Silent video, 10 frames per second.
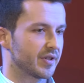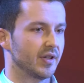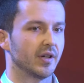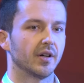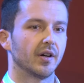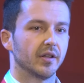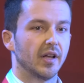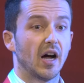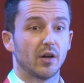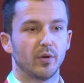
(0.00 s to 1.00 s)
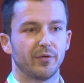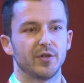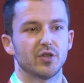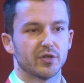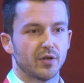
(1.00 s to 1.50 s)
the hardware
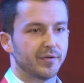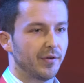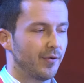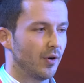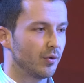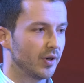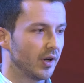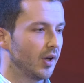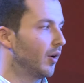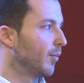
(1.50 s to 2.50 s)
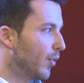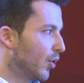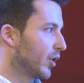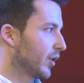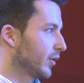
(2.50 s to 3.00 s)
features of the phone
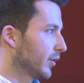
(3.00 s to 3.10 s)
more